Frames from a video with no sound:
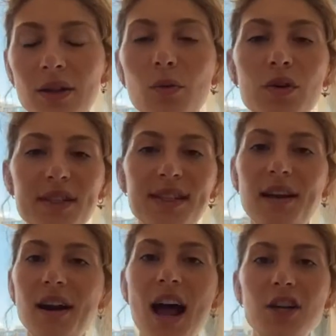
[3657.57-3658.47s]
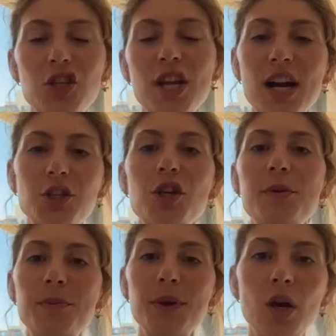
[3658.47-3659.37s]
there was the crash and
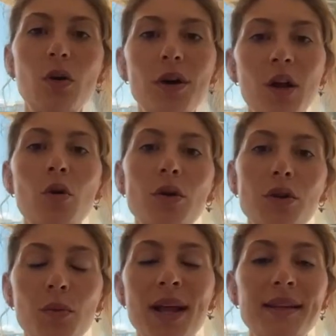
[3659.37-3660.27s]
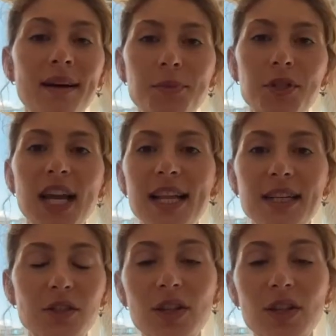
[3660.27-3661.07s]
actually Bitcoin and gold went up together.